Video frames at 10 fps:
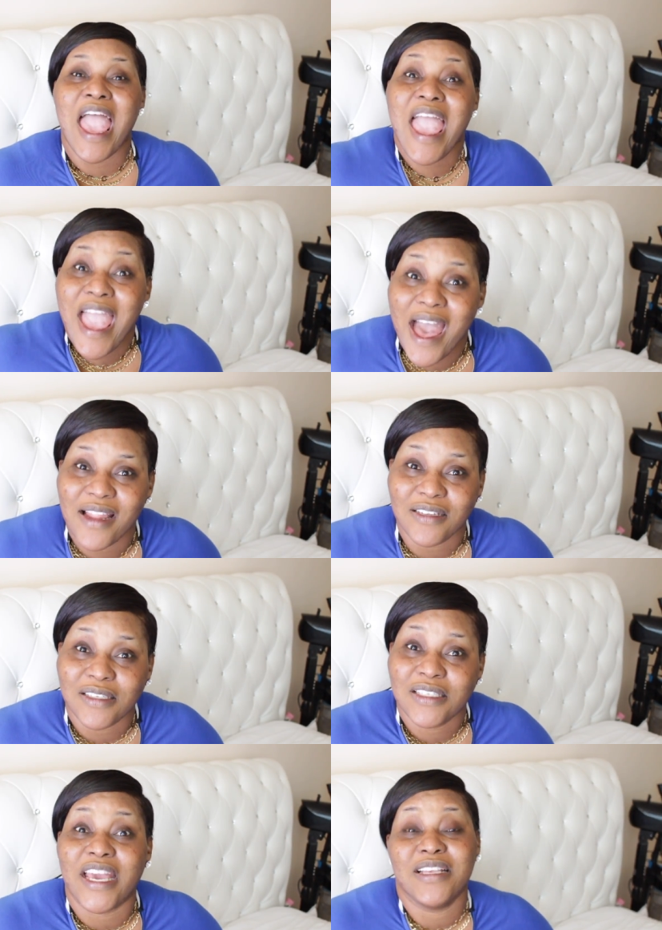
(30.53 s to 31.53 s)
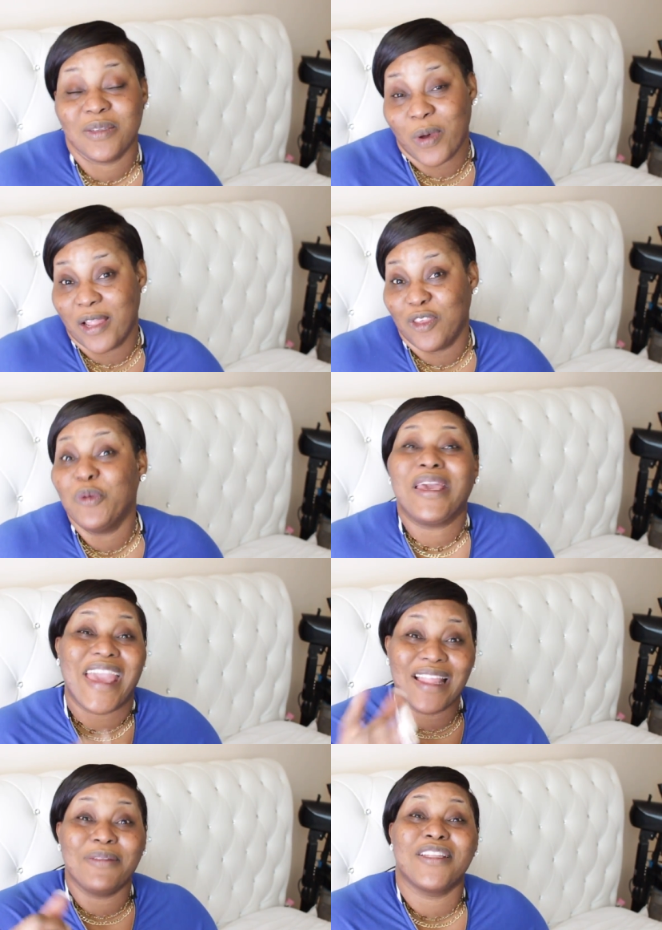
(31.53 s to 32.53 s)
And guess what? You
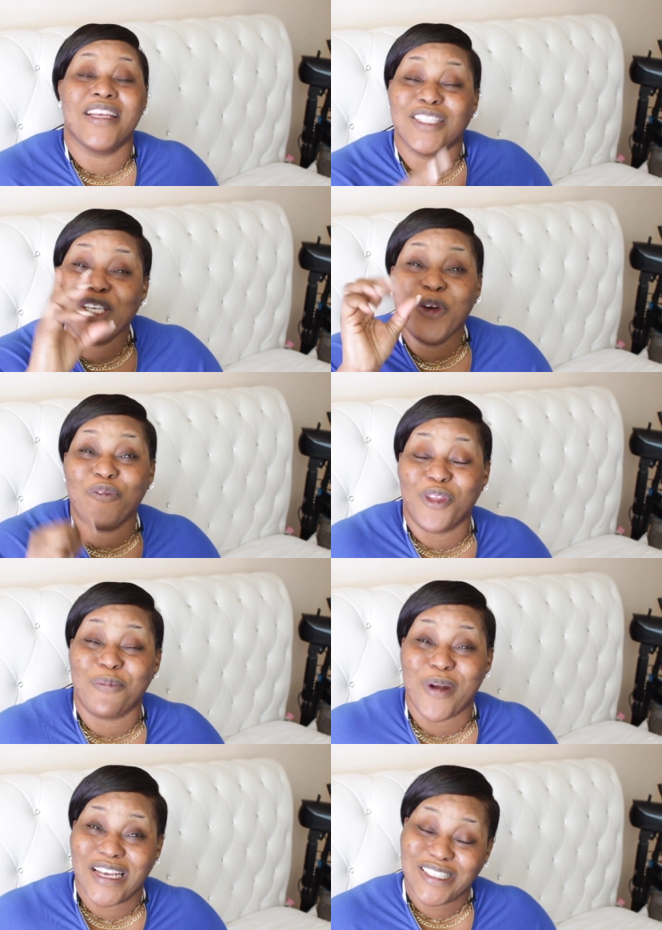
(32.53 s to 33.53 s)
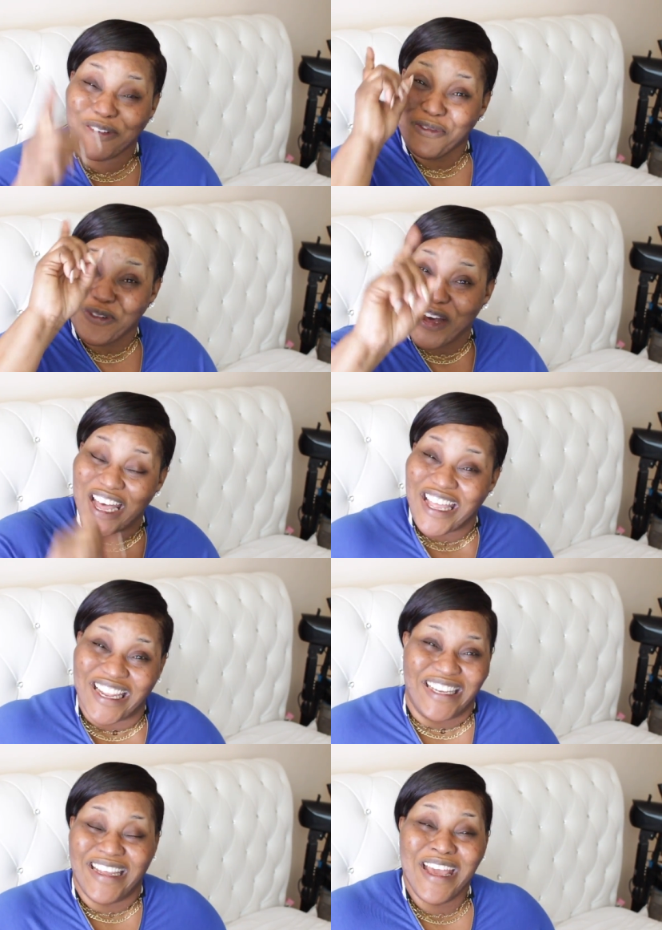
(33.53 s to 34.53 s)
get a 2 for the price of
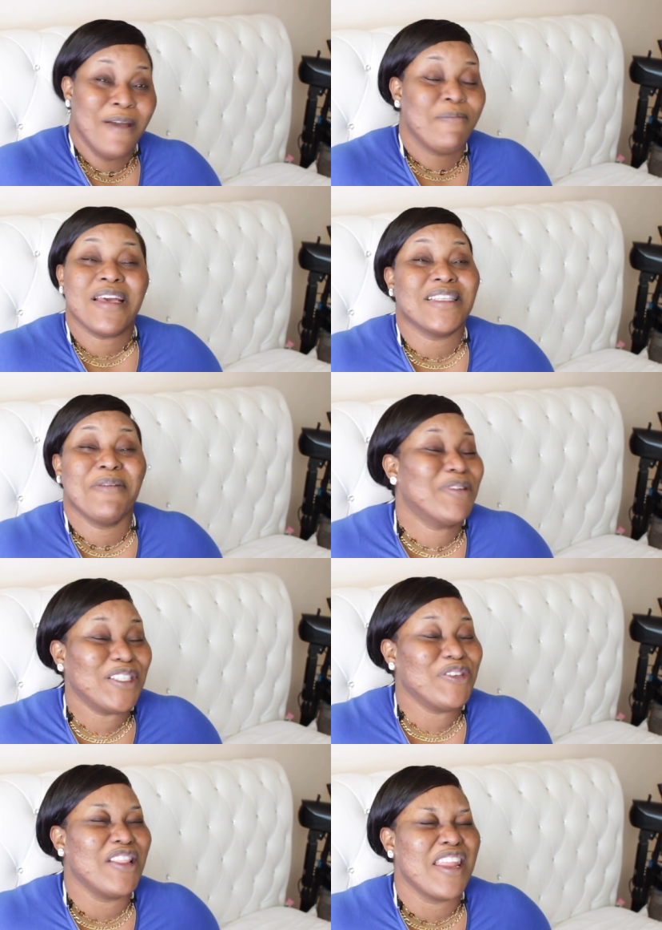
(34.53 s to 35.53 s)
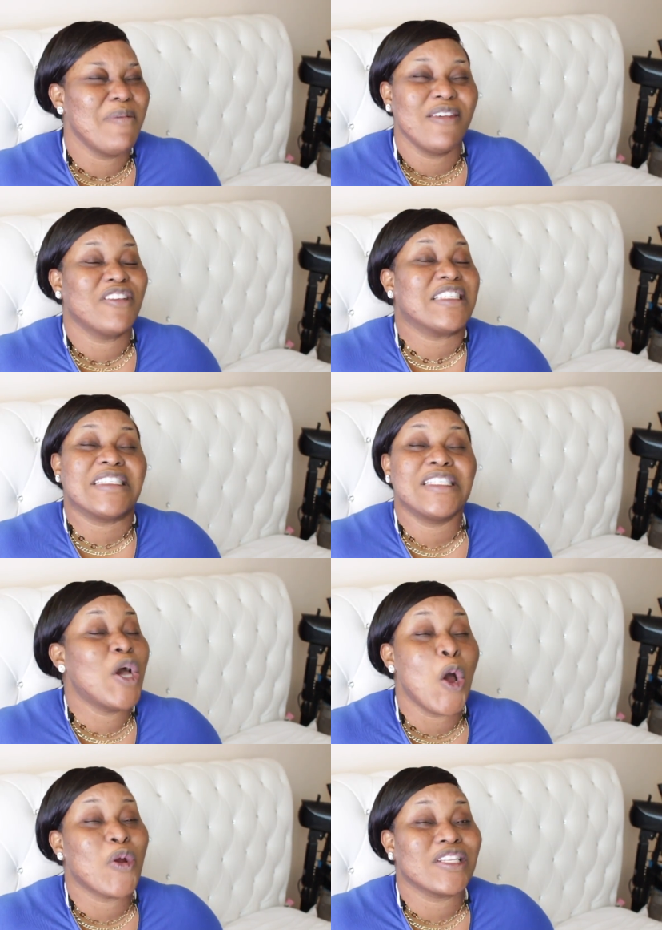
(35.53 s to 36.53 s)
1 because I'm gonna do a little bit of a
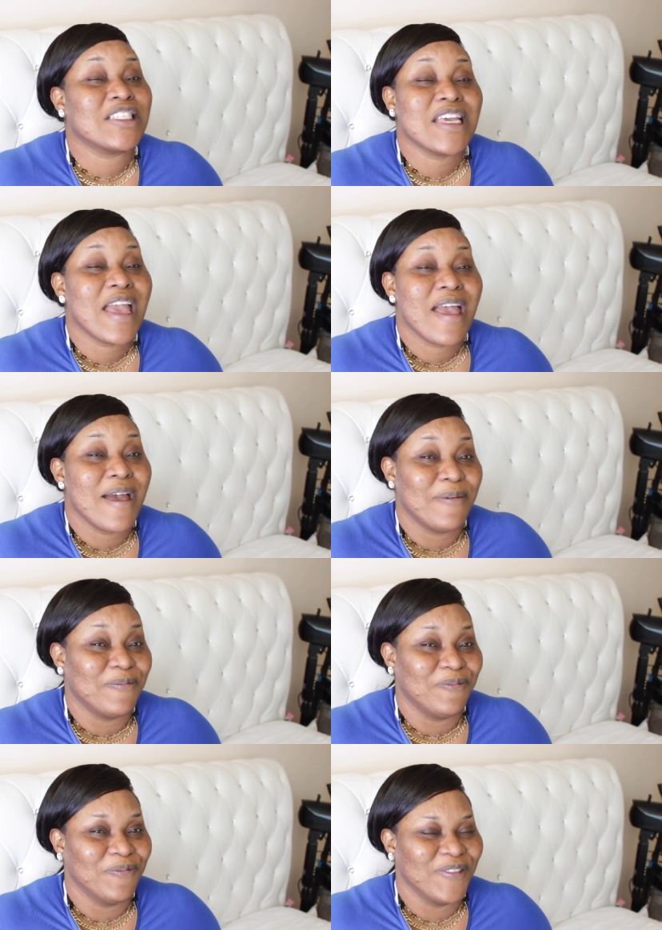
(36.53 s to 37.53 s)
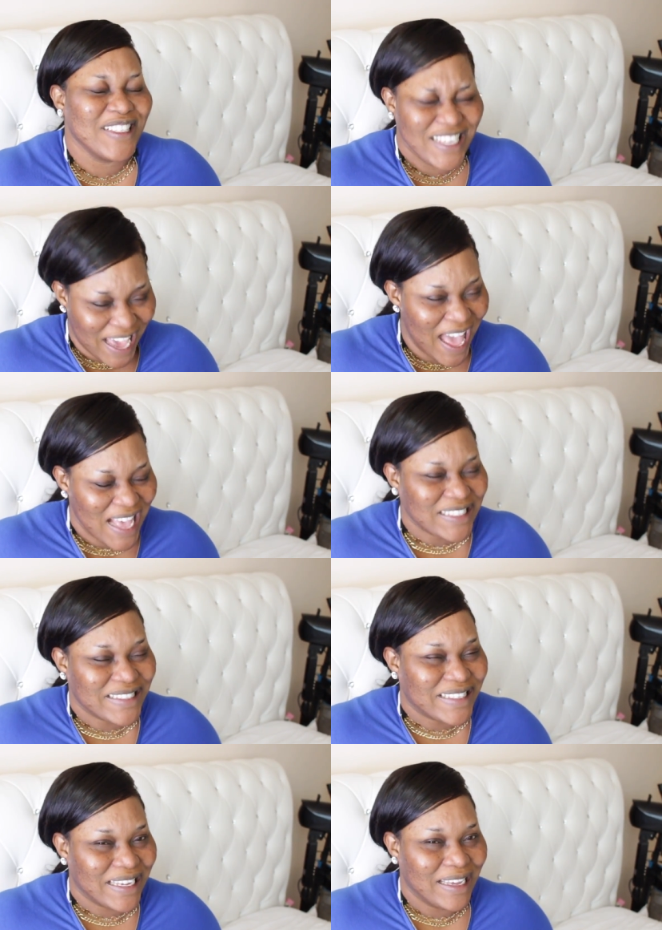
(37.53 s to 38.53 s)
story time.
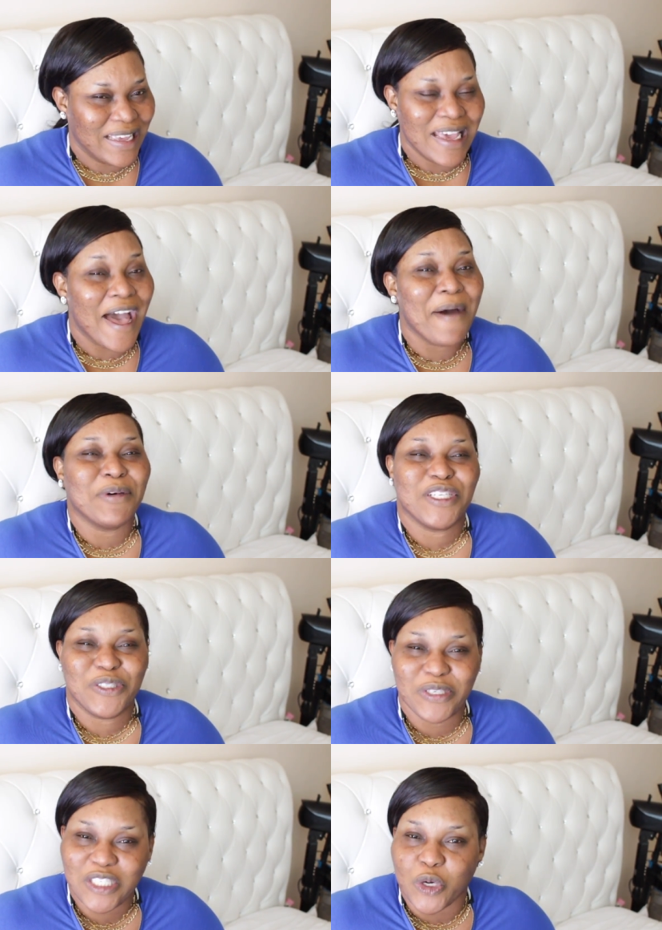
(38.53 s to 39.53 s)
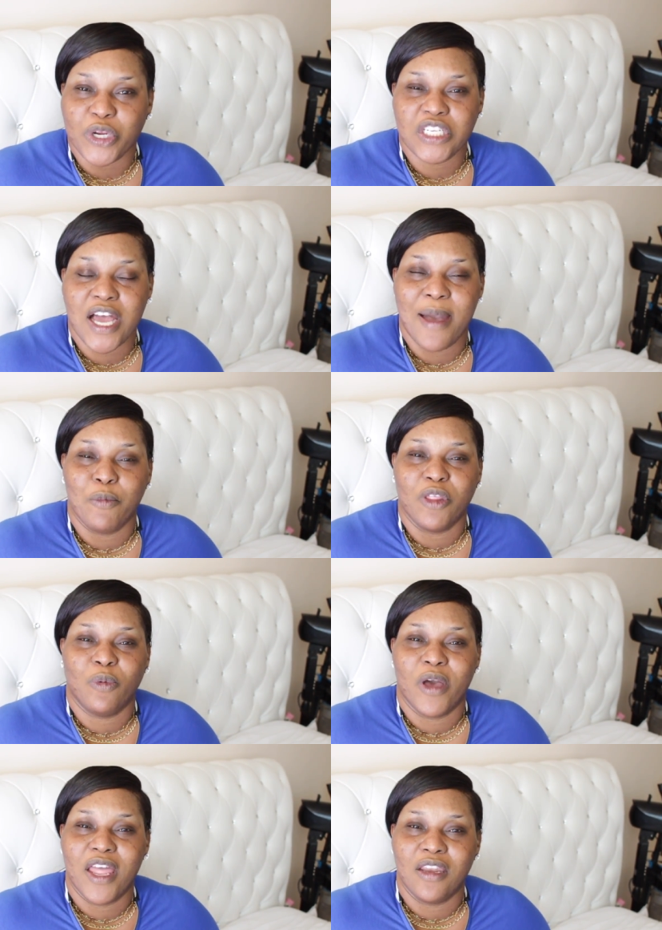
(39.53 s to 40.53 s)
Yes, I'm gonna do a story time
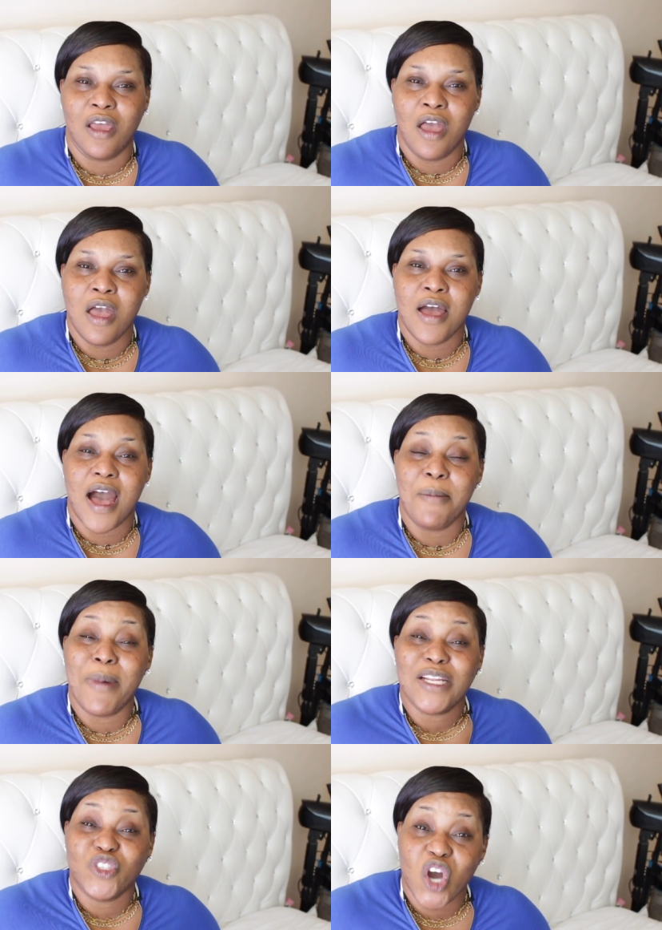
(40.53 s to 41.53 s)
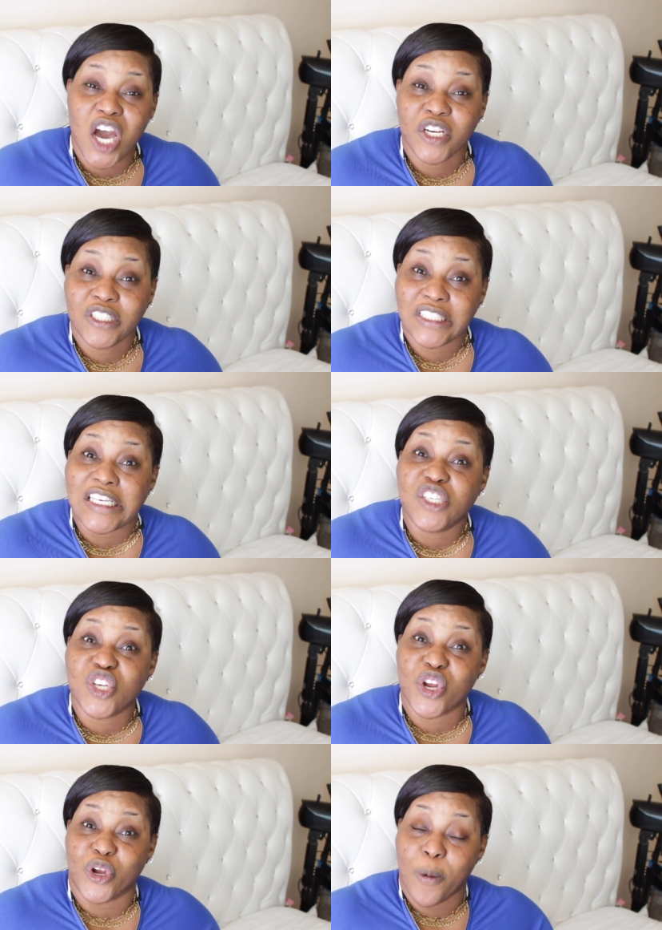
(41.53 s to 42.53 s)
with when my daughter's
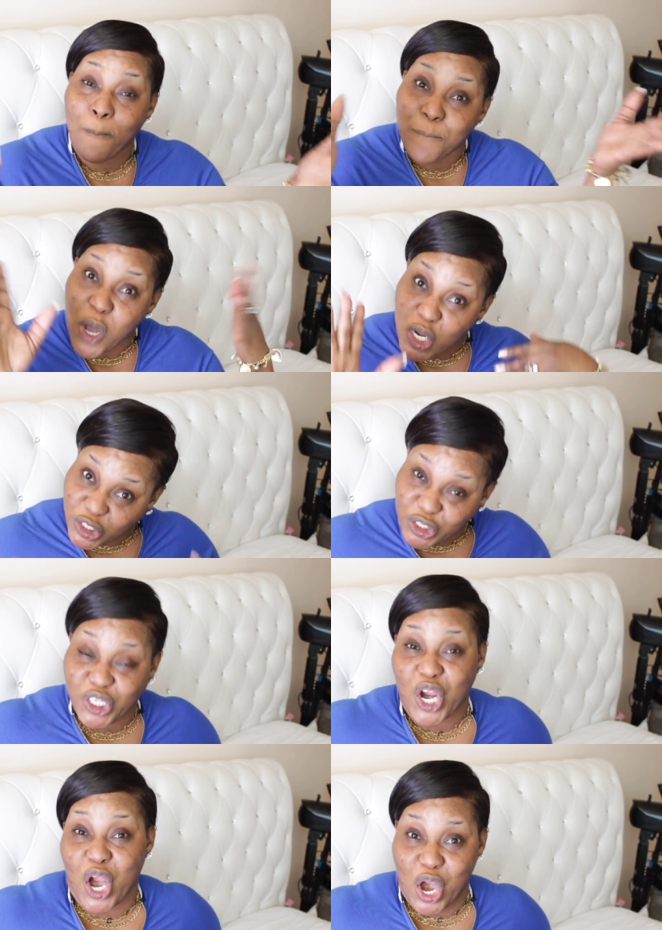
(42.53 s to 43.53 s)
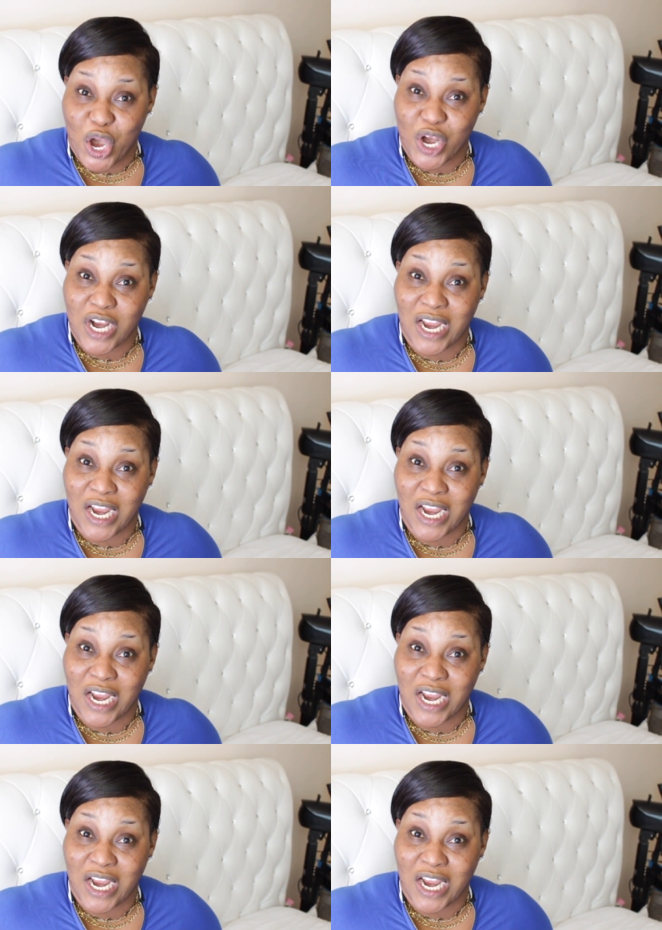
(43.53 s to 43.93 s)
teacher pushed her.